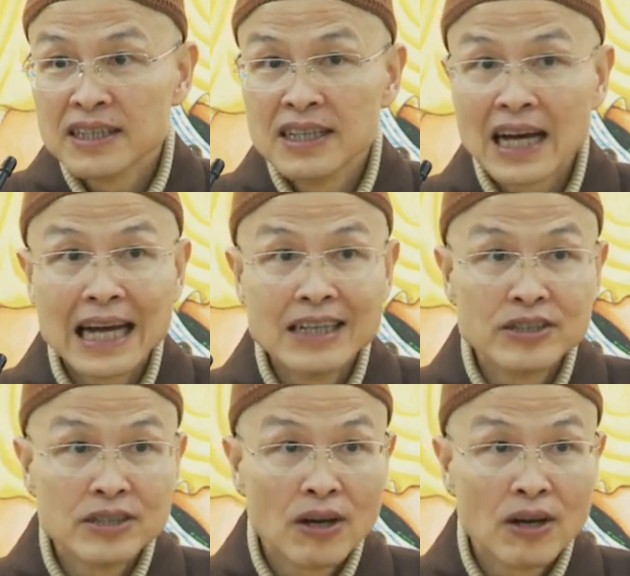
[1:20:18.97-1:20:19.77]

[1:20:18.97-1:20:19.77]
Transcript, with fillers: Wisdom is very